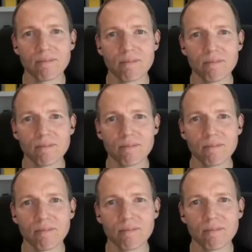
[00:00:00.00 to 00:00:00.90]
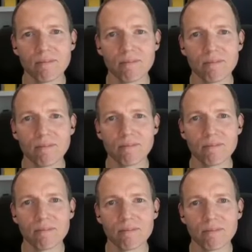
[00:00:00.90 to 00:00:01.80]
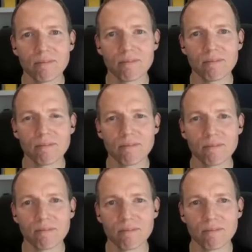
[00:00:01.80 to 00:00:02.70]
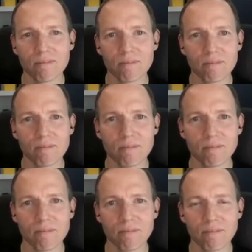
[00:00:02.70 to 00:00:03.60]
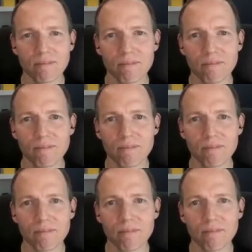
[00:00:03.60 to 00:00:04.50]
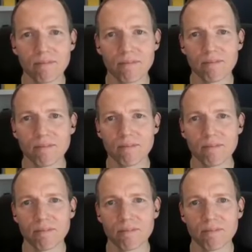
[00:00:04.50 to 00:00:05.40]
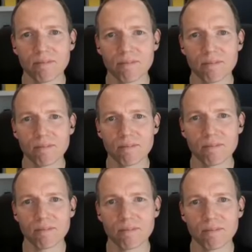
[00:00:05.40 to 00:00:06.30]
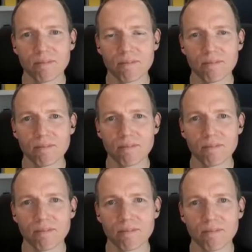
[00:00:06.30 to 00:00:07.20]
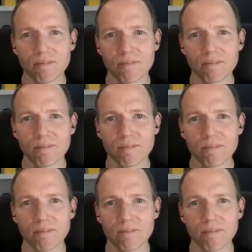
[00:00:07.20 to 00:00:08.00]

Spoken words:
The person shown says nothing.